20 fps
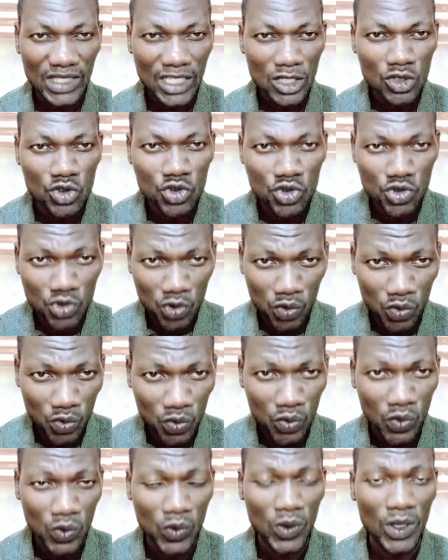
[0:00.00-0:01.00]
So
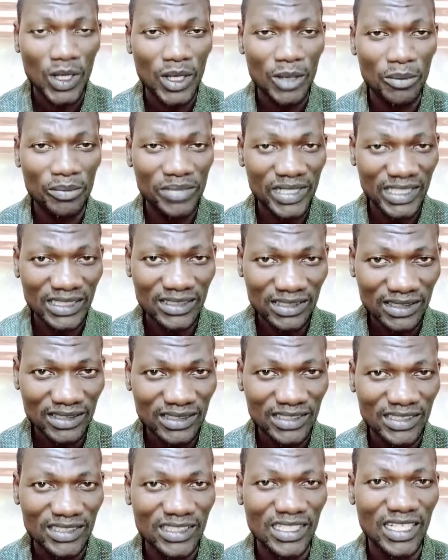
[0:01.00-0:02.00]
please
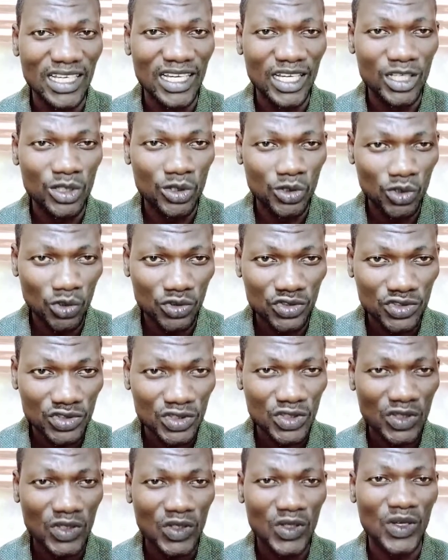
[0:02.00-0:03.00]
note,
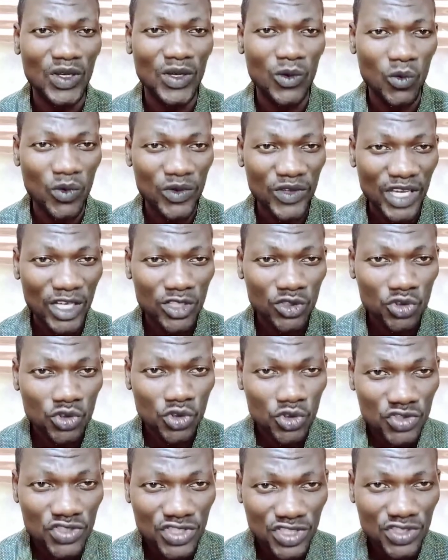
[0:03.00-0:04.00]
when you are
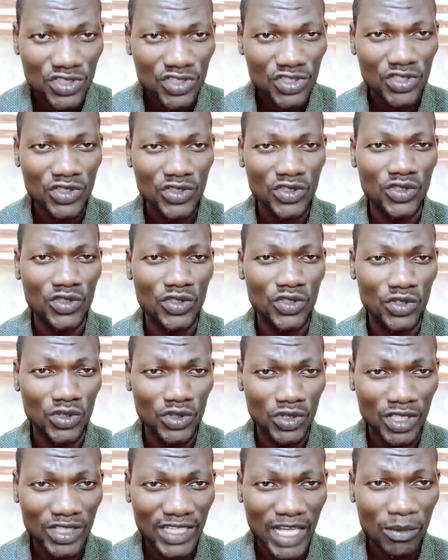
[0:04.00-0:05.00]
choosing
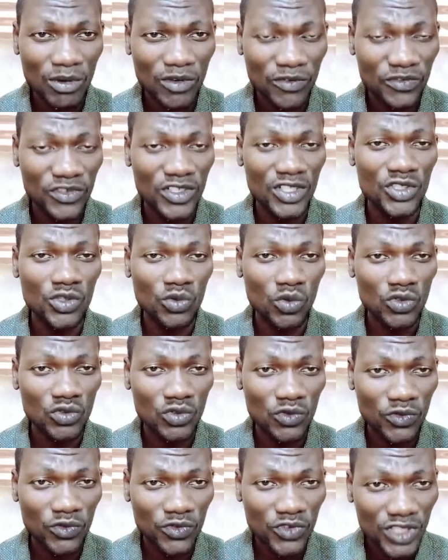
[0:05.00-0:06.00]
the type of feed you want to
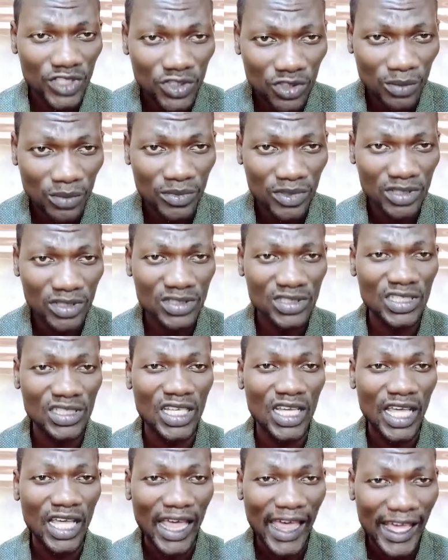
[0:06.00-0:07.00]
feed your birds,
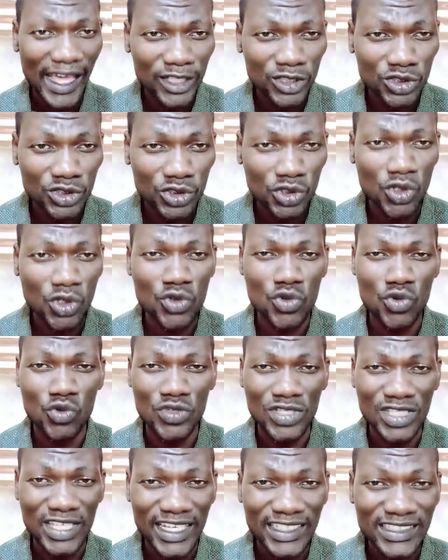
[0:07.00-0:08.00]
ensure you
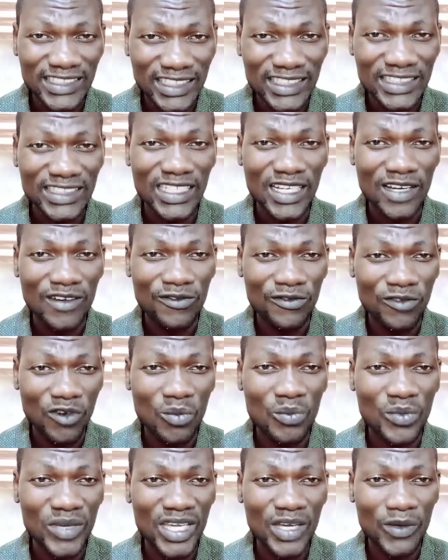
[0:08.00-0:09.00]
get it from
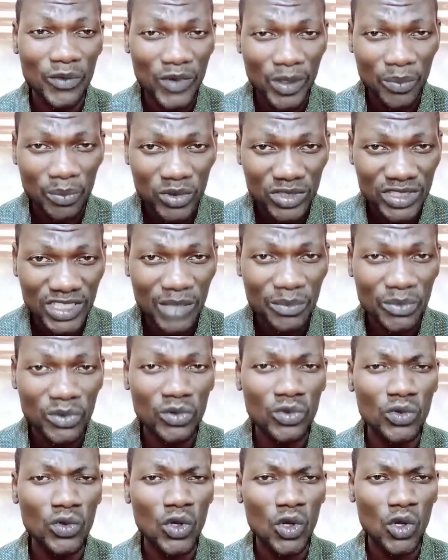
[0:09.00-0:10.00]
a reputable
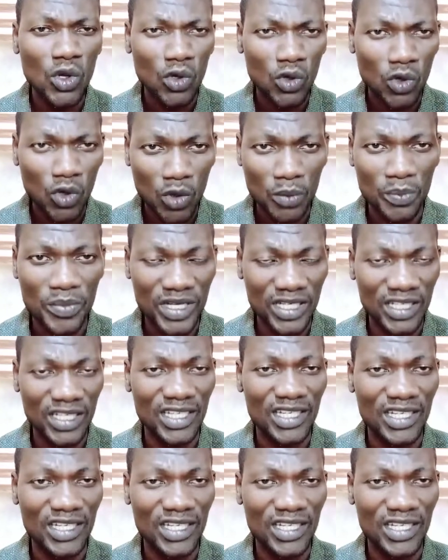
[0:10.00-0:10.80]
company.